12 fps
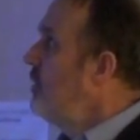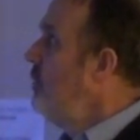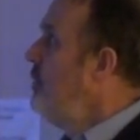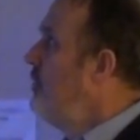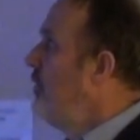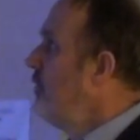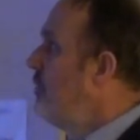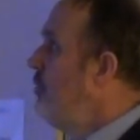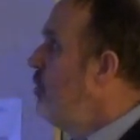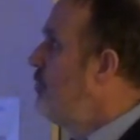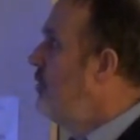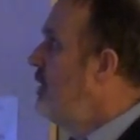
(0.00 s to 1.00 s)
Comments on
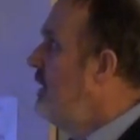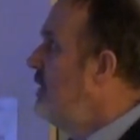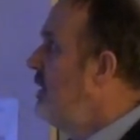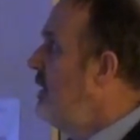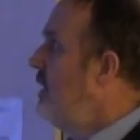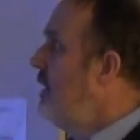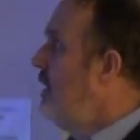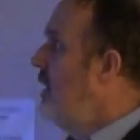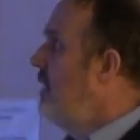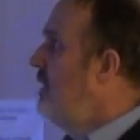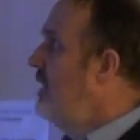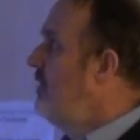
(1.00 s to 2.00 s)
smoke-free
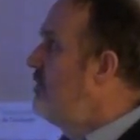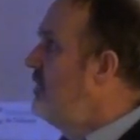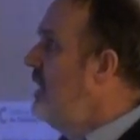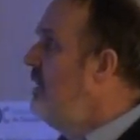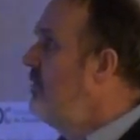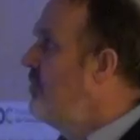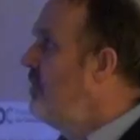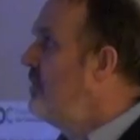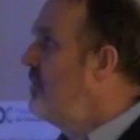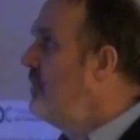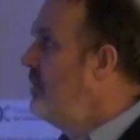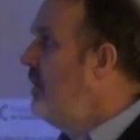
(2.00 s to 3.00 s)
uh,
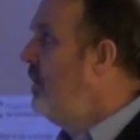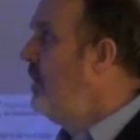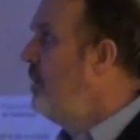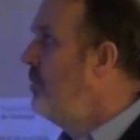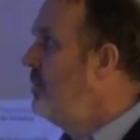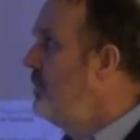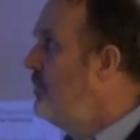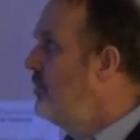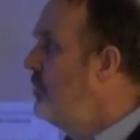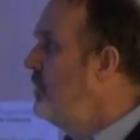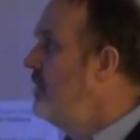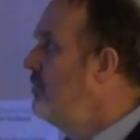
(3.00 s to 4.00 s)
legislation. Um,
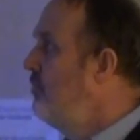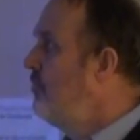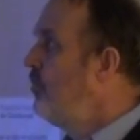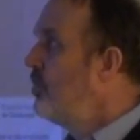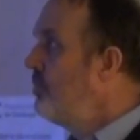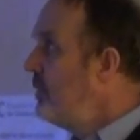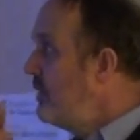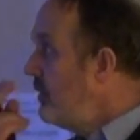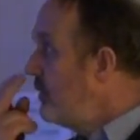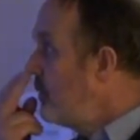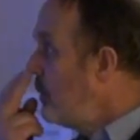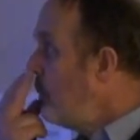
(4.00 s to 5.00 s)
so the enforcement
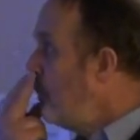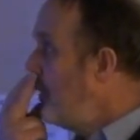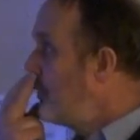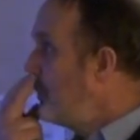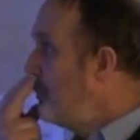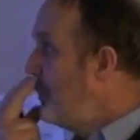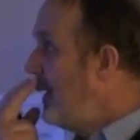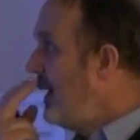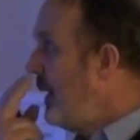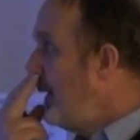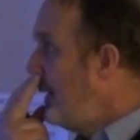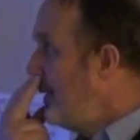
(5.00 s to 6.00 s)
is measured
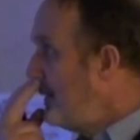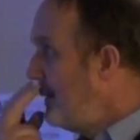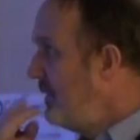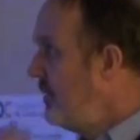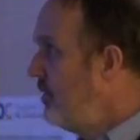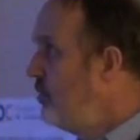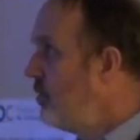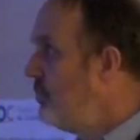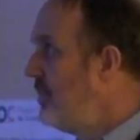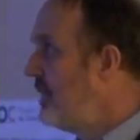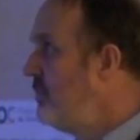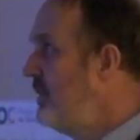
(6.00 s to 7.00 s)
by the
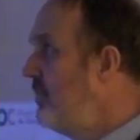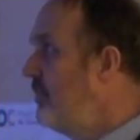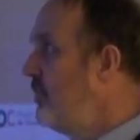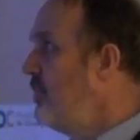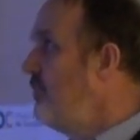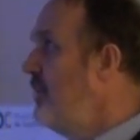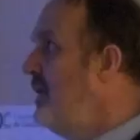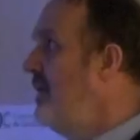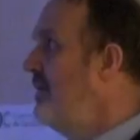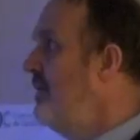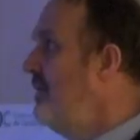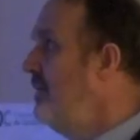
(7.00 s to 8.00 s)
Eurobarometer survey
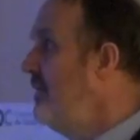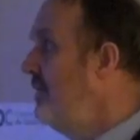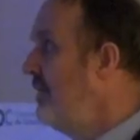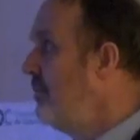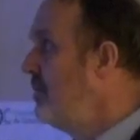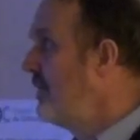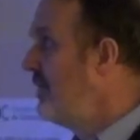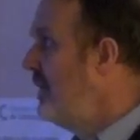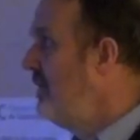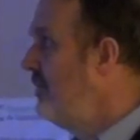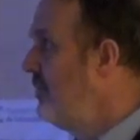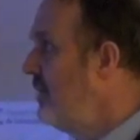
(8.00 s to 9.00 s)
and the sample
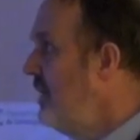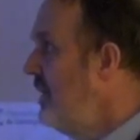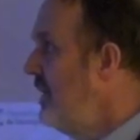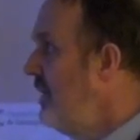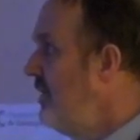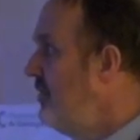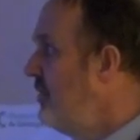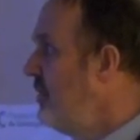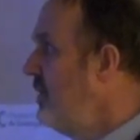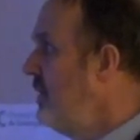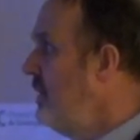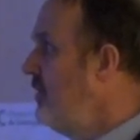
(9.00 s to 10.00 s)
size
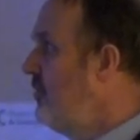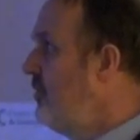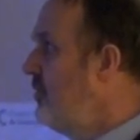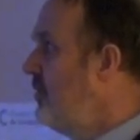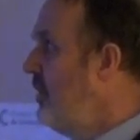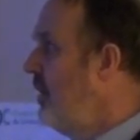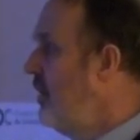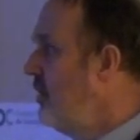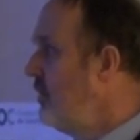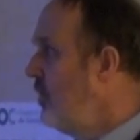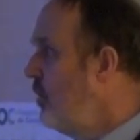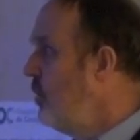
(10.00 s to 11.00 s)
is, is
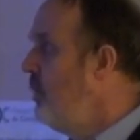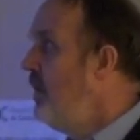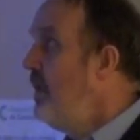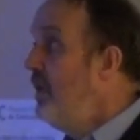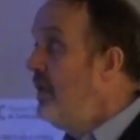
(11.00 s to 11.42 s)
uh, low.